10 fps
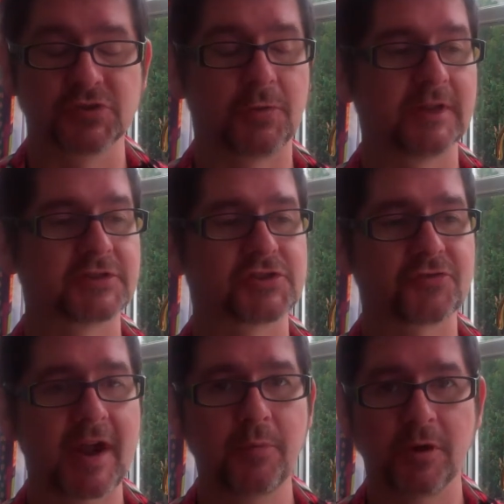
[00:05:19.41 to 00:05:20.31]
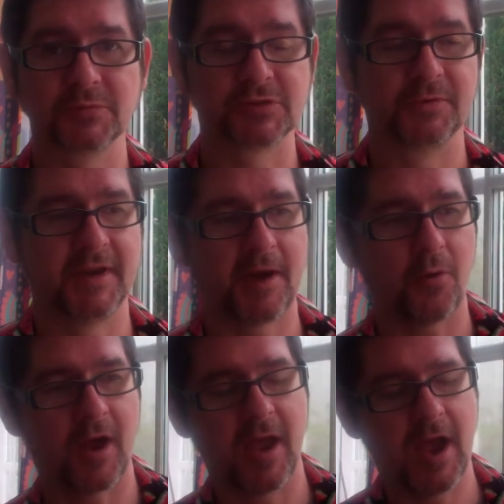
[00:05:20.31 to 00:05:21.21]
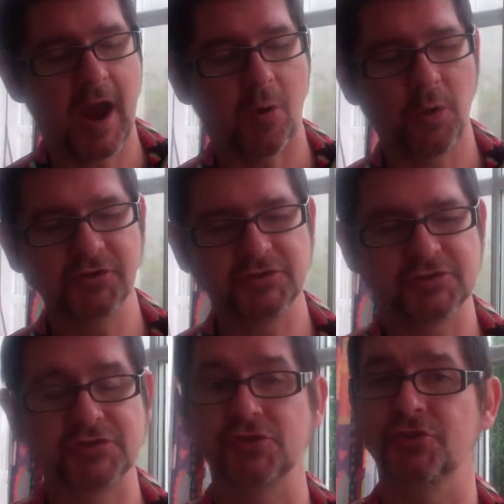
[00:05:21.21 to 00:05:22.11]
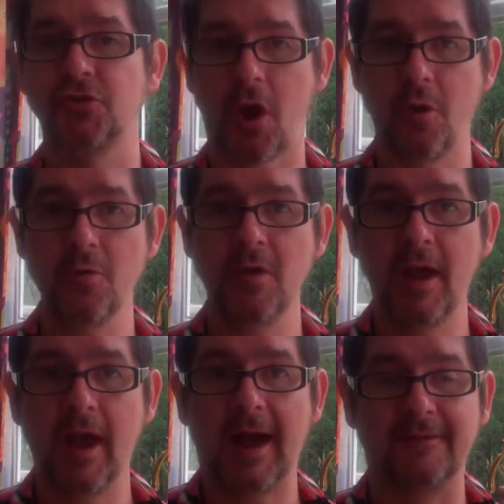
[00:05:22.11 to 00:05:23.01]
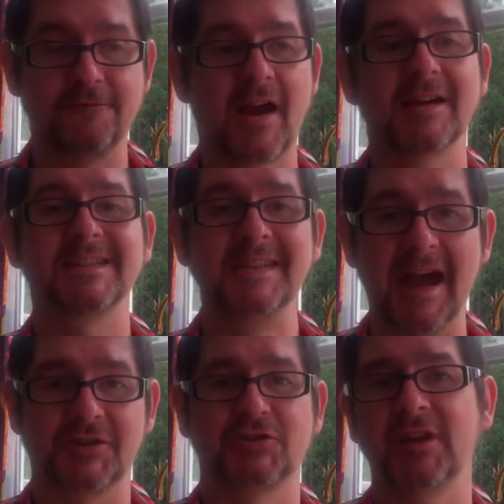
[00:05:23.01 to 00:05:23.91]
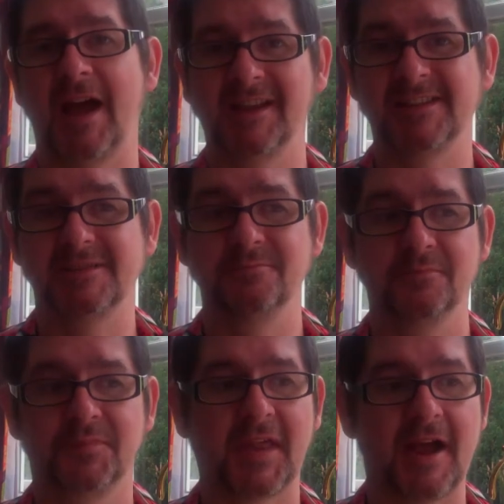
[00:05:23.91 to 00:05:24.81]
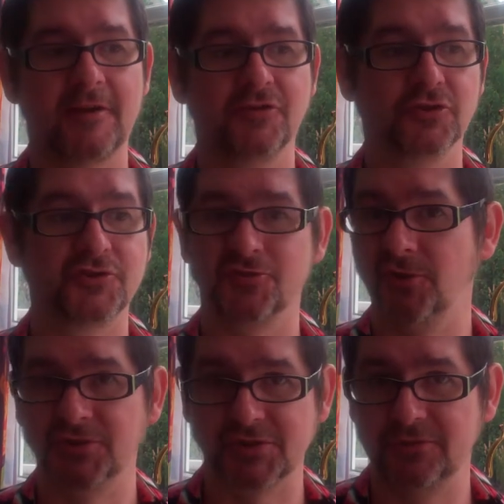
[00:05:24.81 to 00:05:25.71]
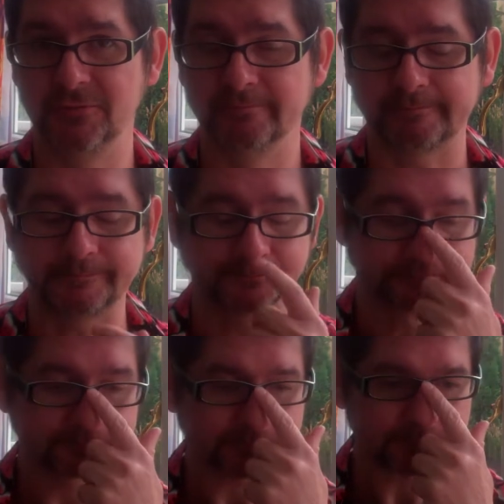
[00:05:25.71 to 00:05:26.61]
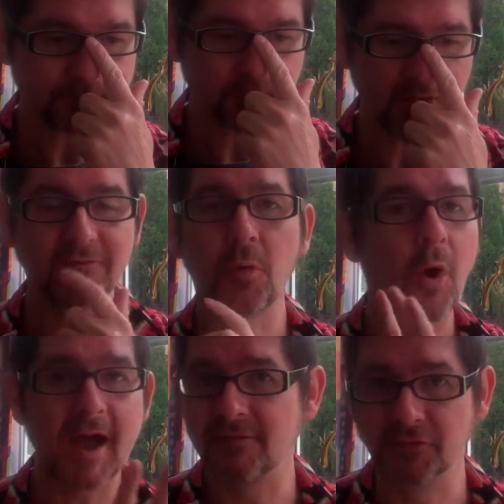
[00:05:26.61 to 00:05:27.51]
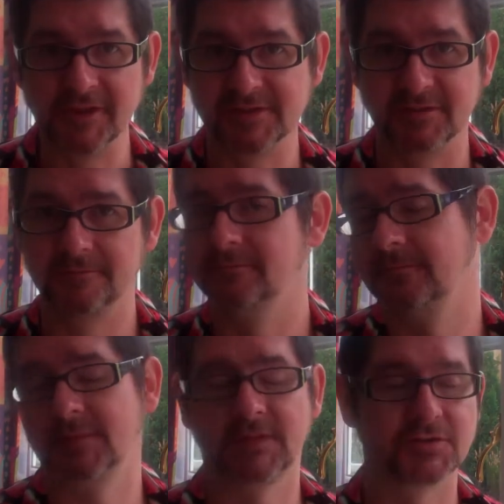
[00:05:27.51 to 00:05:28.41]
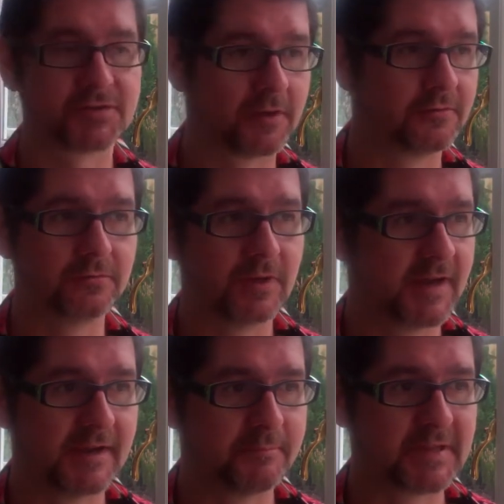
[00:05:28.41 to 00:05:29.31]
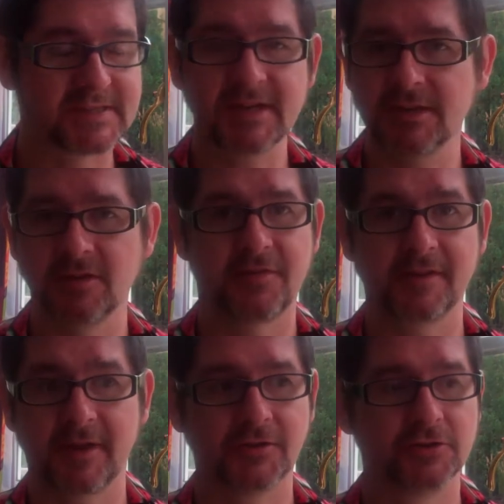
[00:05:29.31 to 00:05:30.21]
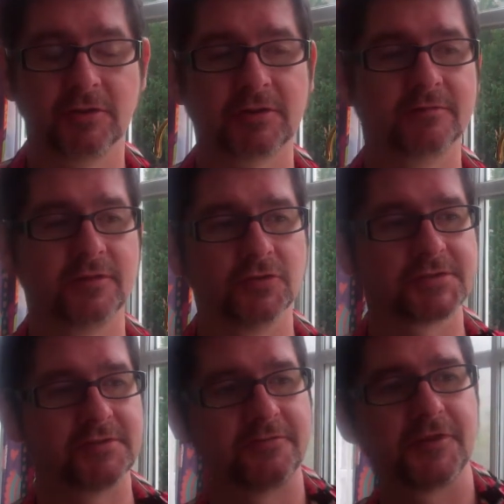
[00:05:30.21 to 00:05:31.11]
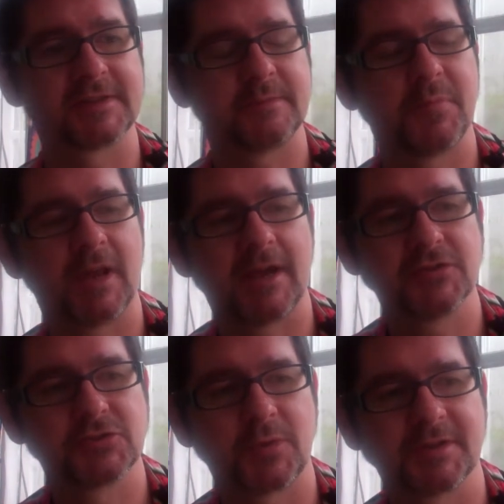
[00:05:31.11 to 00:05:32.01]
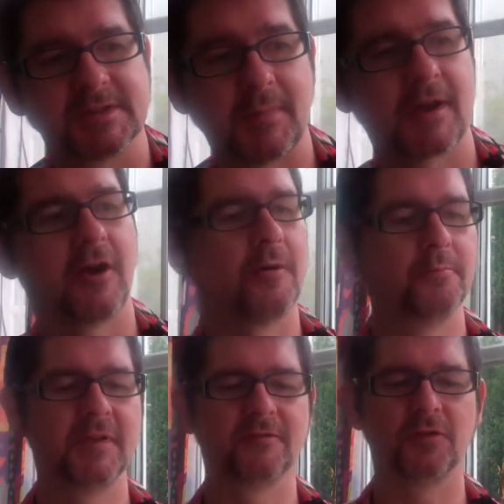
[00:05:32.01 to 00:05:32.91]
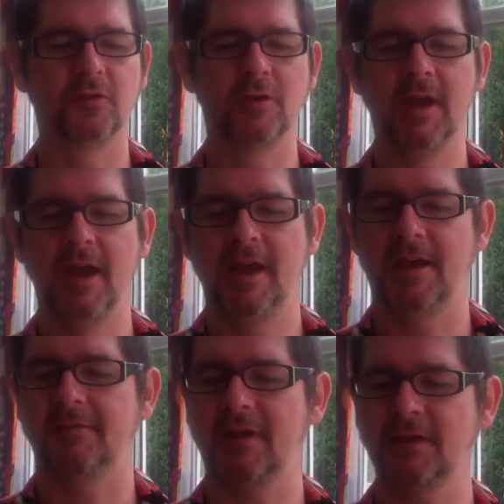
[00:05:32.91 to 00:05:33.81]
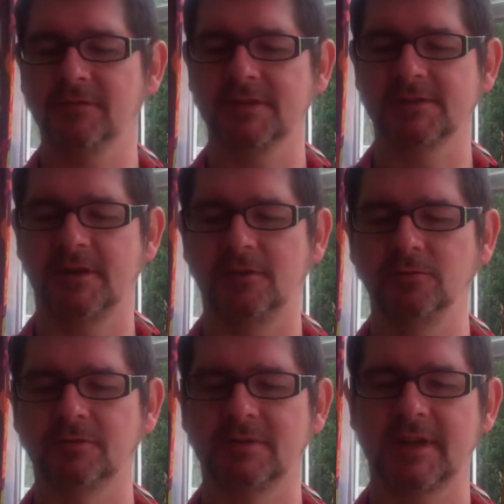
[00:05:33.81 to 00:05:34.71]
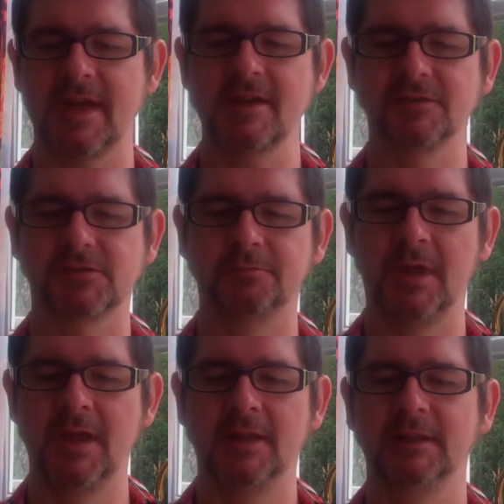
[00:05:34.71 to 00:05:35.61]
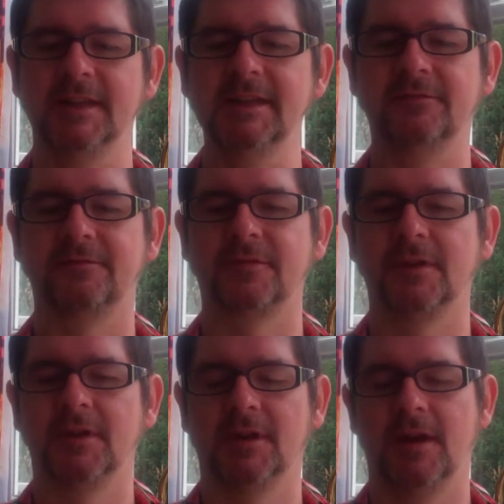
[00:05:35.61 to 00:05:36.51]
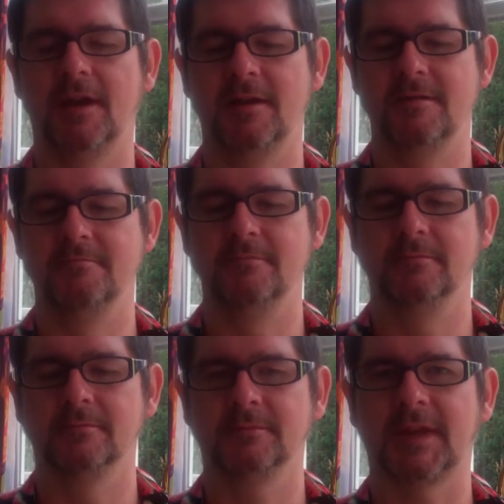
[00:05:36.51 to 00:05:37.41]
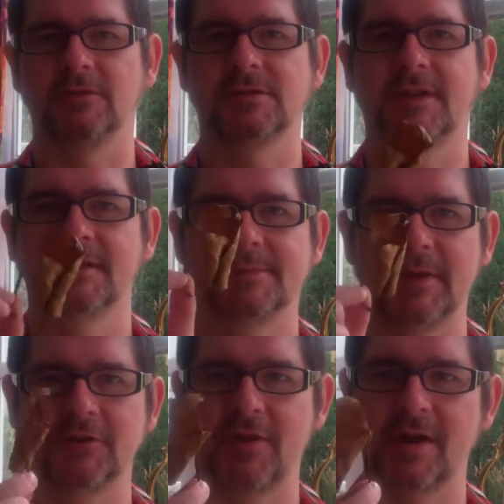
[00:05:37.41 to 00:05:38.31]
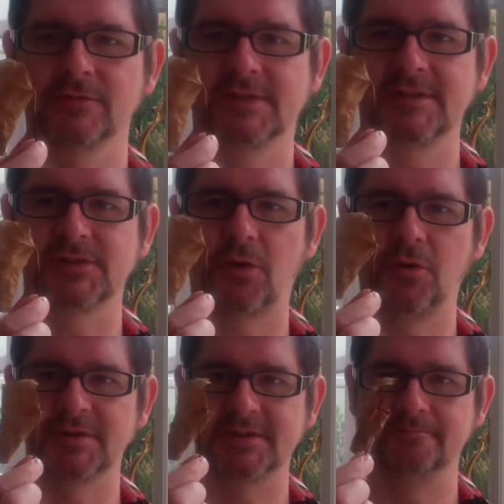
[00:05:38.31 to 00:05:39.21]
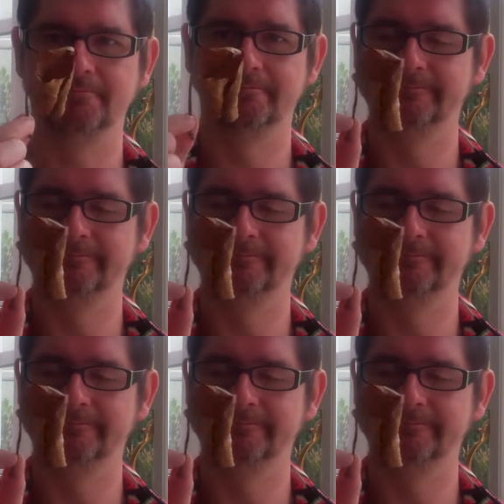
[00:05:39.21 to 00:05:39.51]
So I'll describe what I'm doing now. I want you to just go and find a natural item that you're drawn to for whatever reason. There's no particular thing that you're looking for. So for example, I just went into my garden before and I found this old curled up leaf that looks like it's been around since autumn.